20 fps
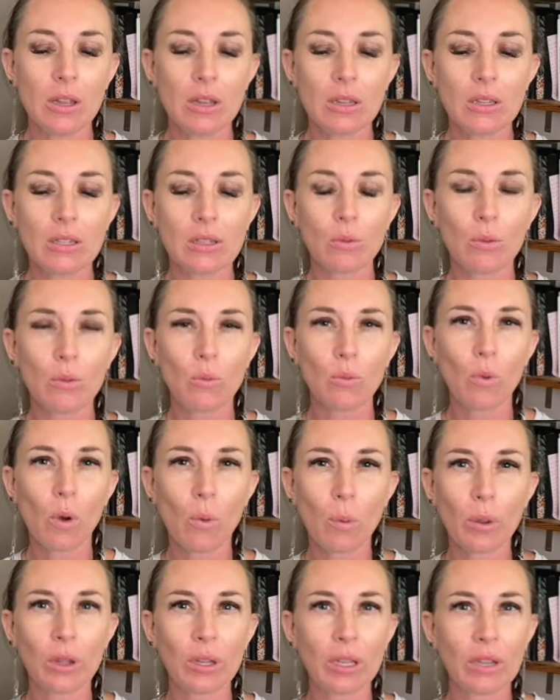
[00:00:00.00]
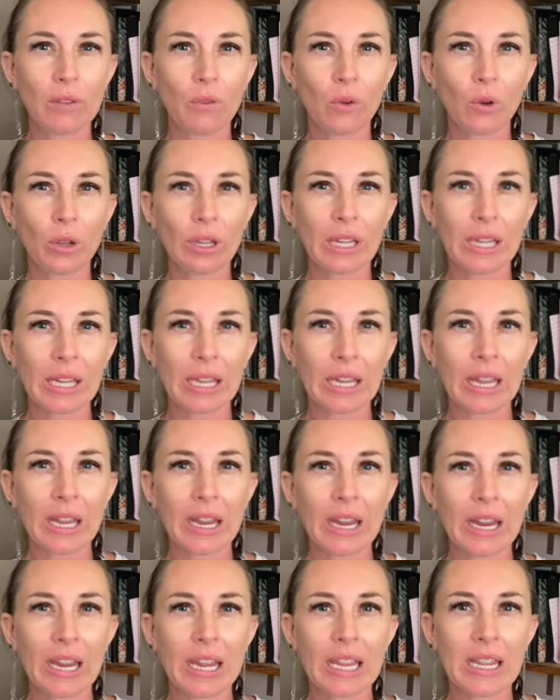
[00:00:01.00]
So what we're looking for
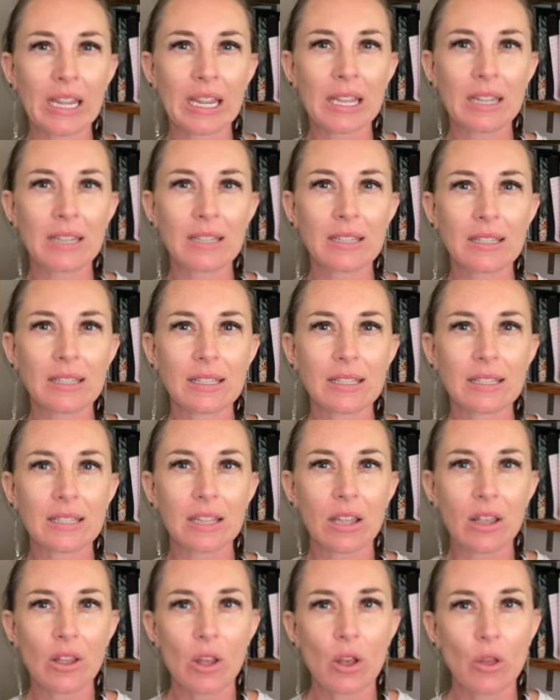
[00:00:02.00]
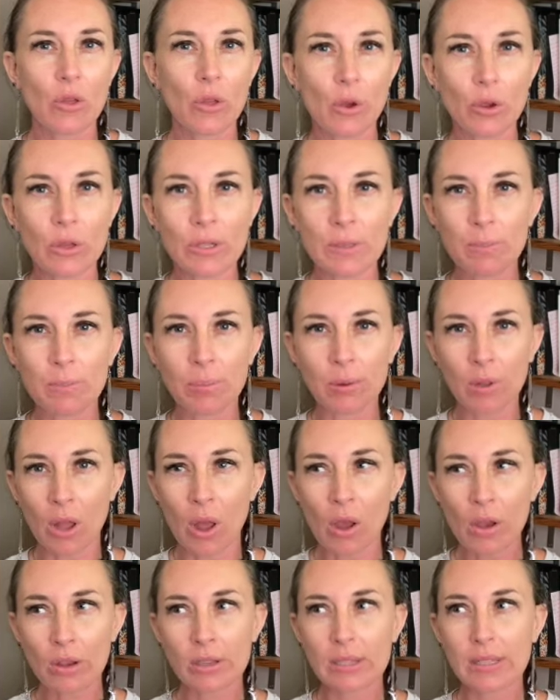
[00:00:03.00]
here is those
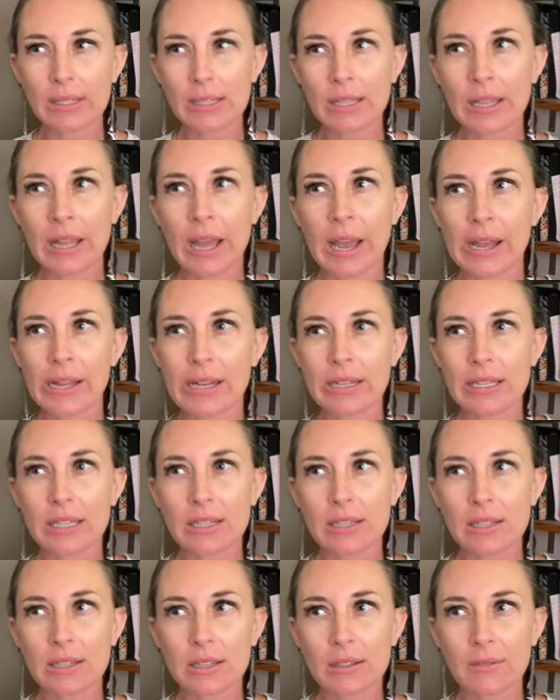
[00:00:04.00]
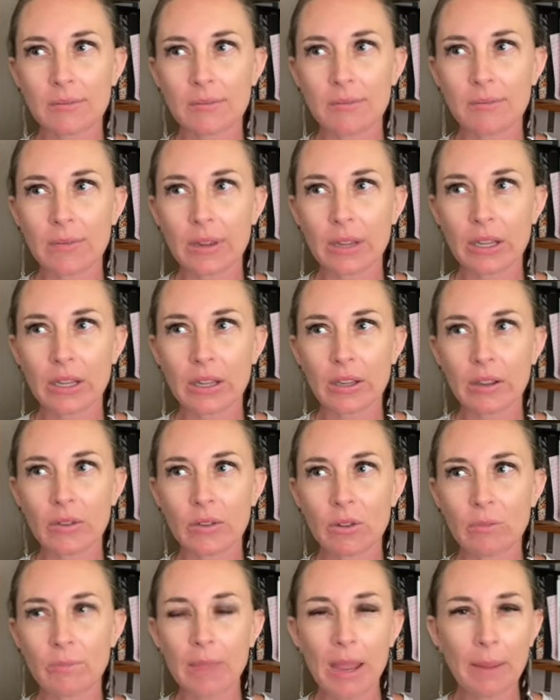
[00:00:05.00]
blocks that
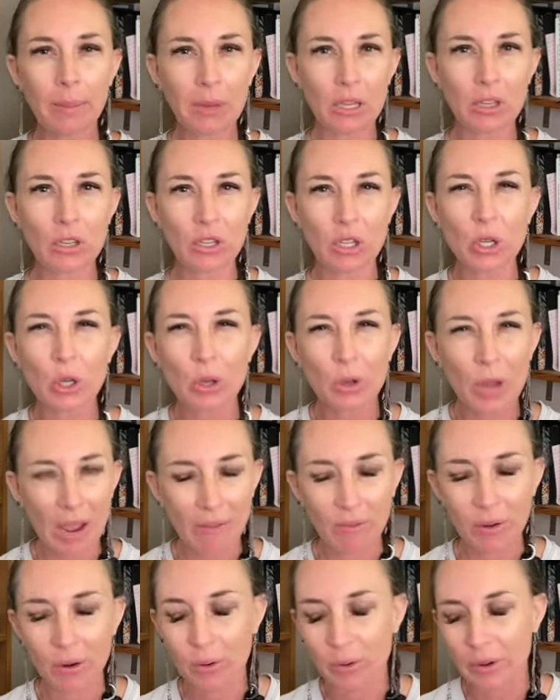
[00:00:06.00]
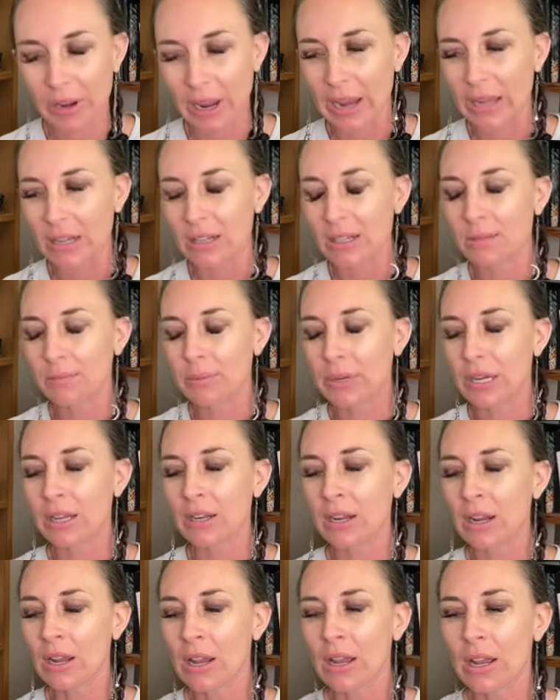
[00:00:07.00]
maybe you haven't created,
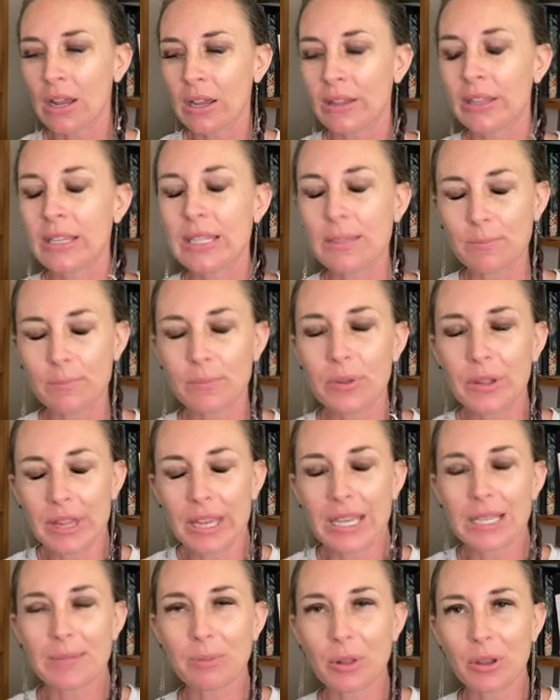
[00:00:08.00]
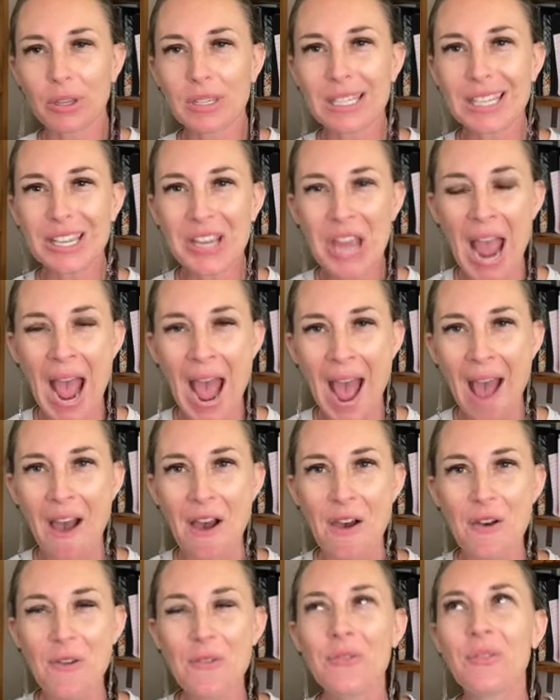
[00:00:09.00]
but these blocks that you
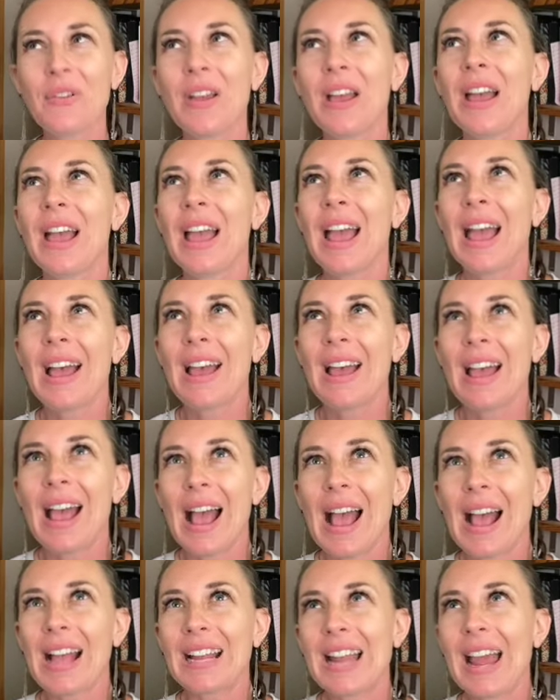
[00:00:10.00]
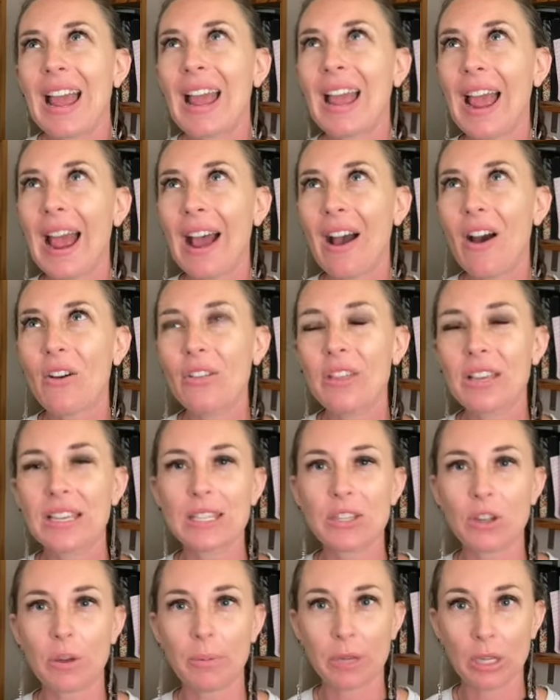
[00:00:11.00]
have and how they're
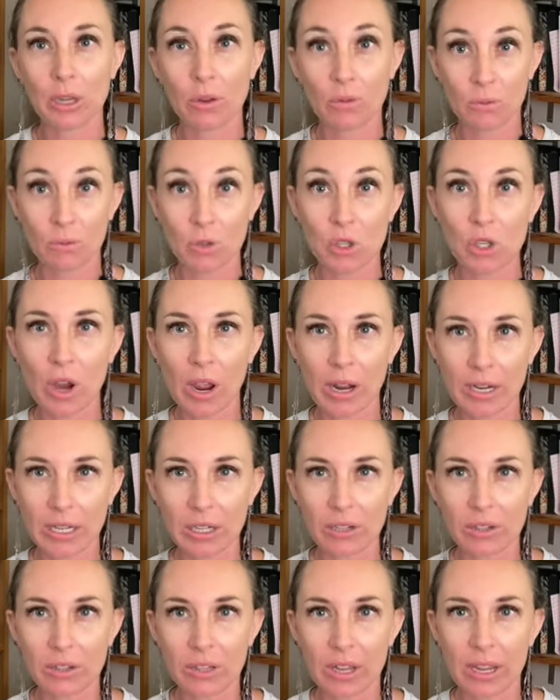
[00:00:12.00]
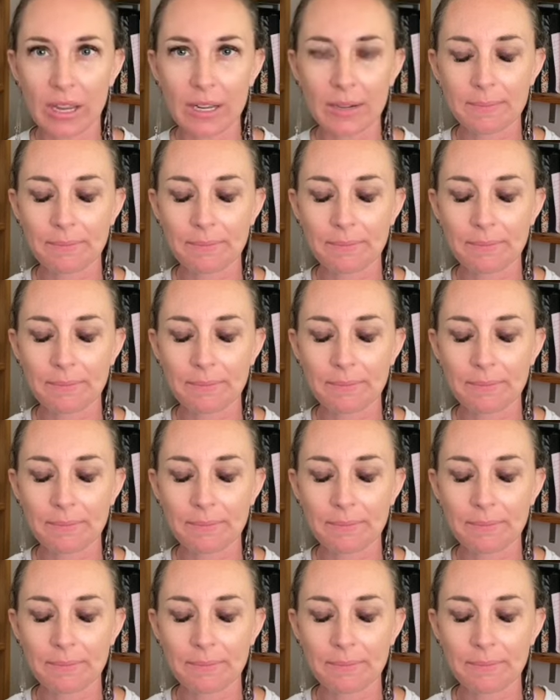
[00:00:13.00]
stopping you from shining your light.